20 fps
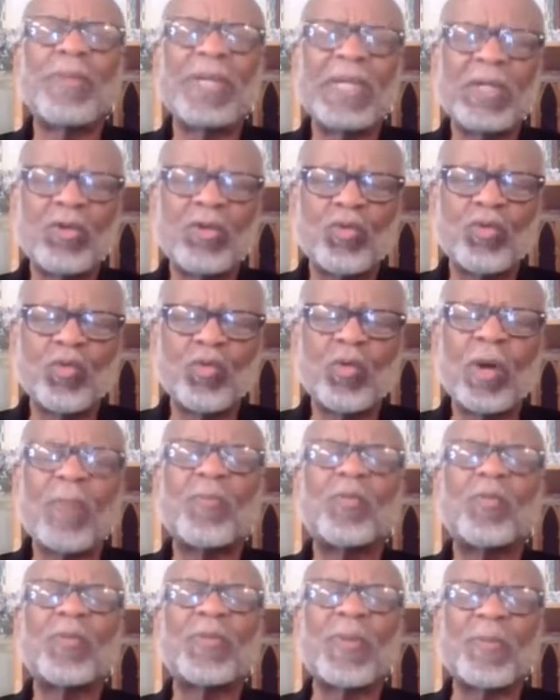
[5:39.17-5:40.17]
He grew
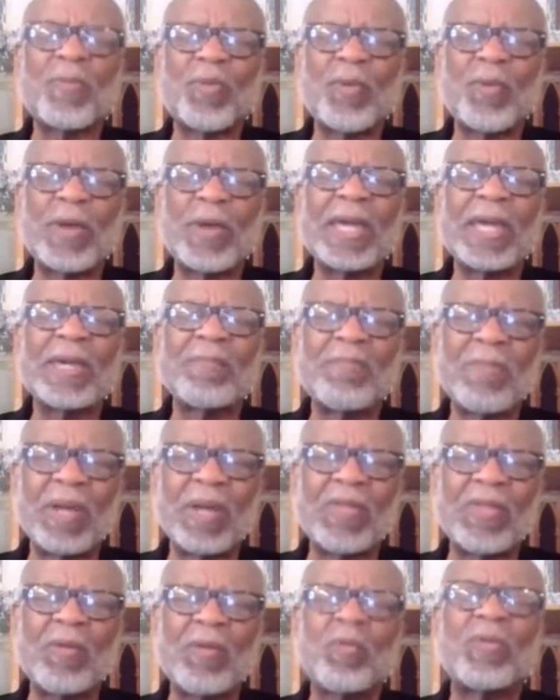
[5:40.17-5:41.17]
up with a praying
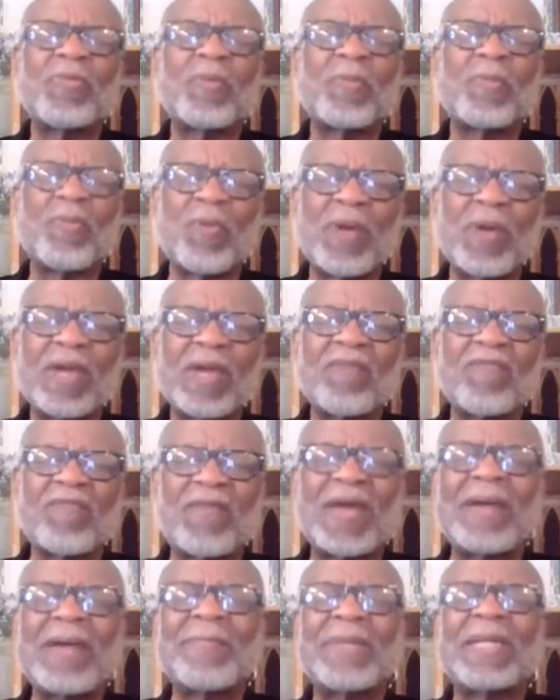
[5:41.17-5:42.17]
mother, with praying
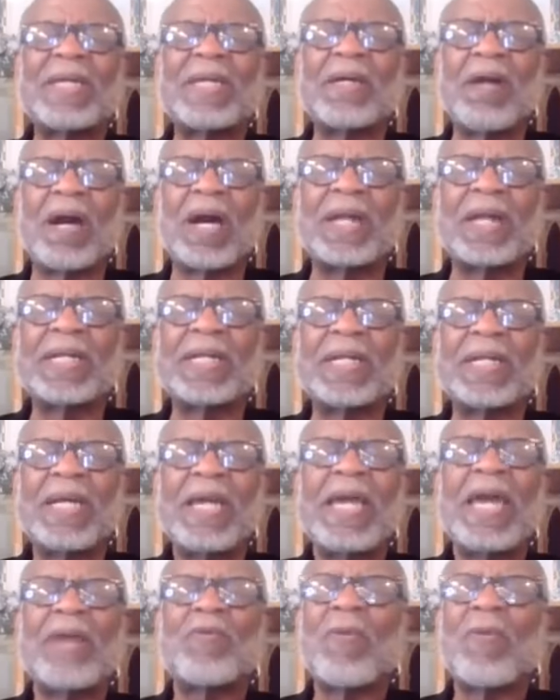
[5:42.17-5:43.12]
family, God, and, and